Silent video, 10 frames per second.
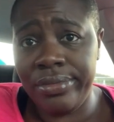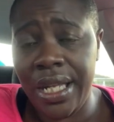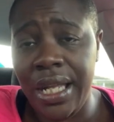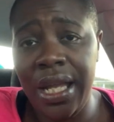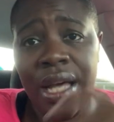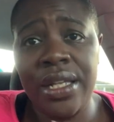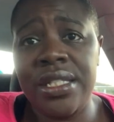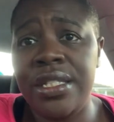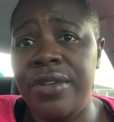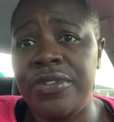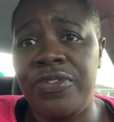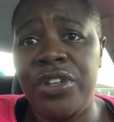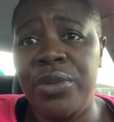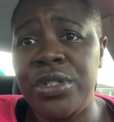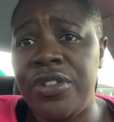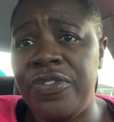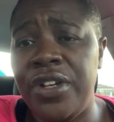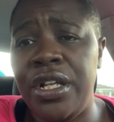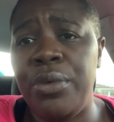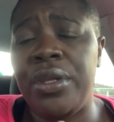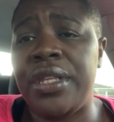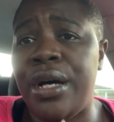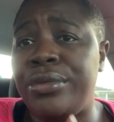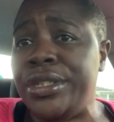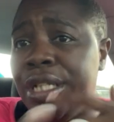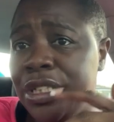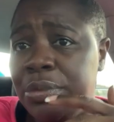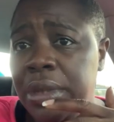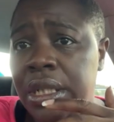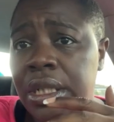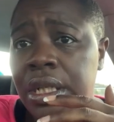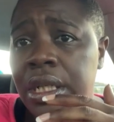Allow yourself to feel what you're feeling without judgment,